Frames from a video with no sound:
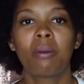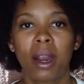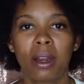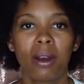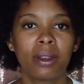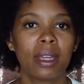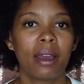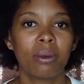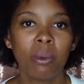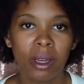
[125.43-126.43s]
Write it all
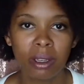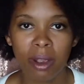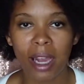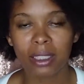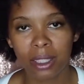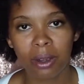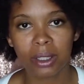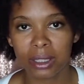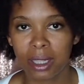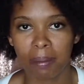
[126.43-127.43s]
down. When do you actually go
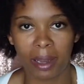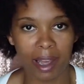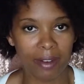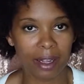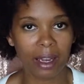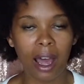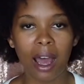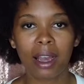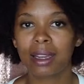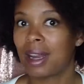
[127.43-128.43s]
to sleep? 11
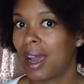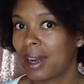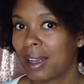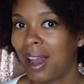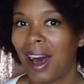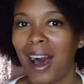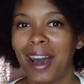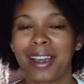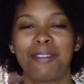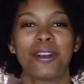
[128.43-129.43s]
o'clock, 9
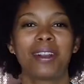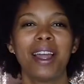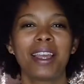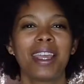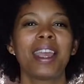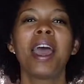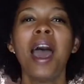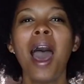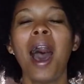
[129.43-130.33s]
o'clock, if you're lucky.